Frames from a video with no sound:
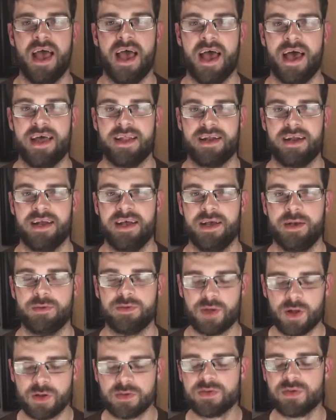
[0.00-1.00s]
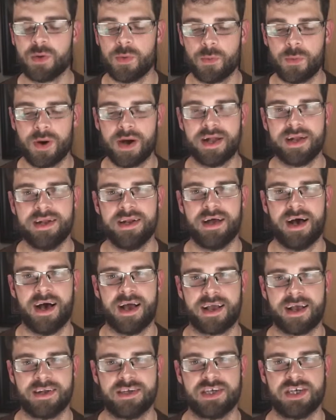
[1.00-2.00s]
And it was also one
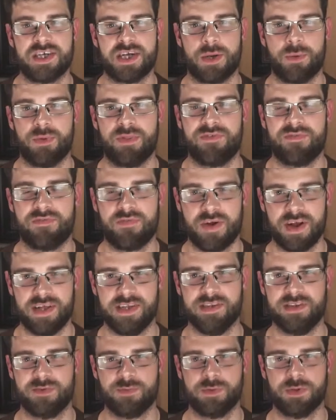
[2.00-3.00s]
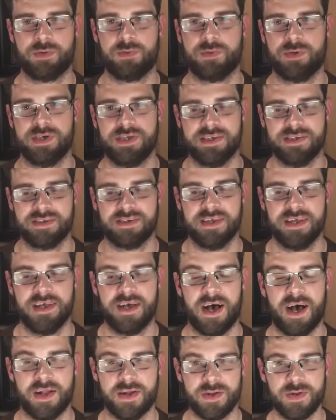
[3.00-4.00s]
I got to share with friends, which was
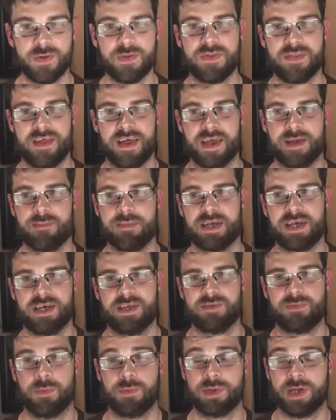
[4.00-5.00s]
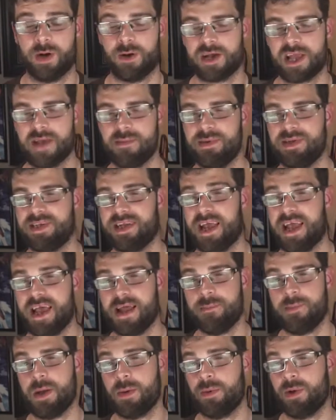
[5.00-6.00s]
a new thing, because when we all came into
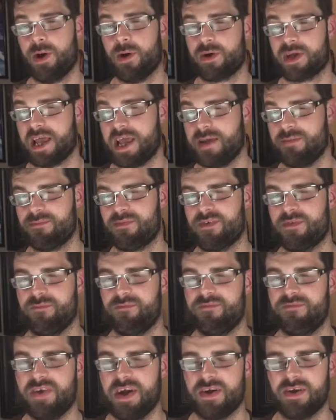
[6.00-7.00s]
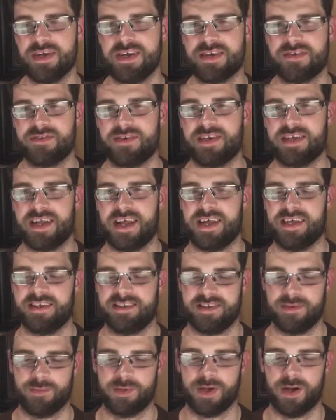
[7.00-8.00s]
anime, we all came from very different
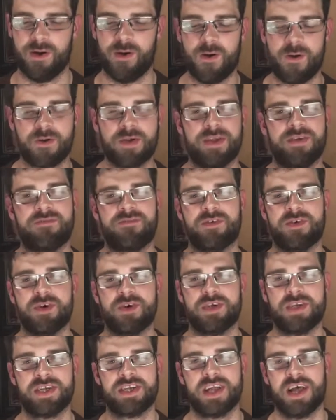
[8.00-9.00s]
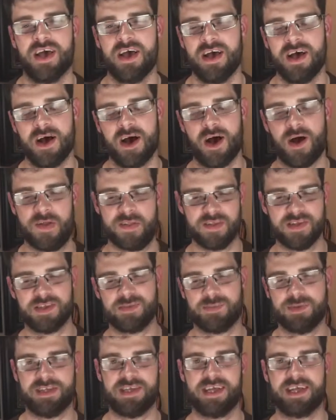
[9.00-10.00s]
tastes, and we all converged on
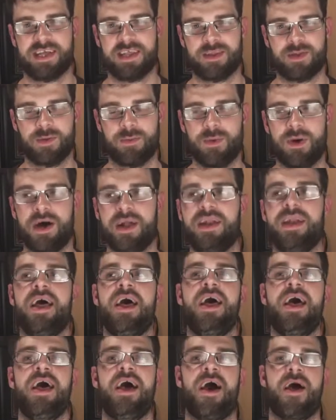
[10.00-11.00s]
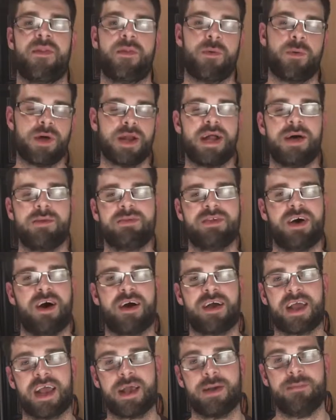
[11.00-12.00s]
this particular one. And the one I'm
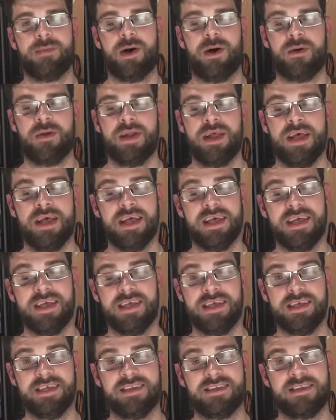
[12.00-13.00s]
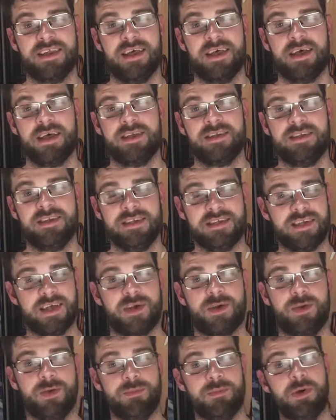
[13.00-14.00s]
talking about is
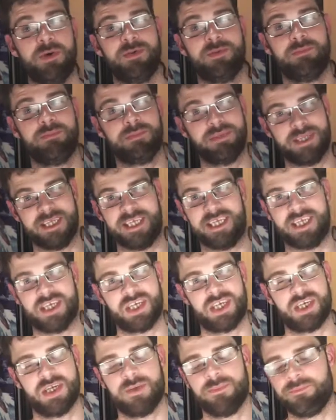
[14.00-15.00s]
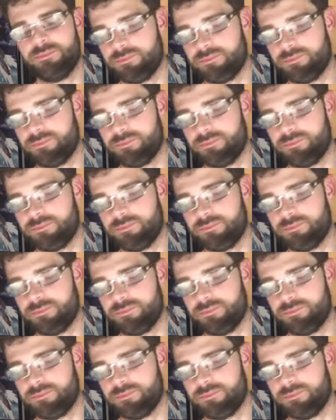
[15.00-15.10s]
Tite Kubo's Bleach.